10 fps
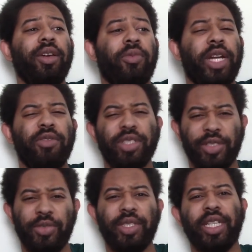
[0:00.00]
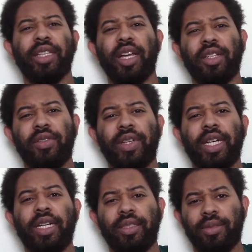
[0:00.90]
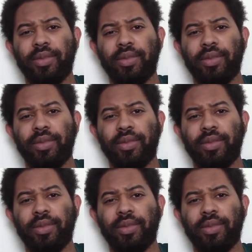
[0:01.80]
when I was losing a lot of uh,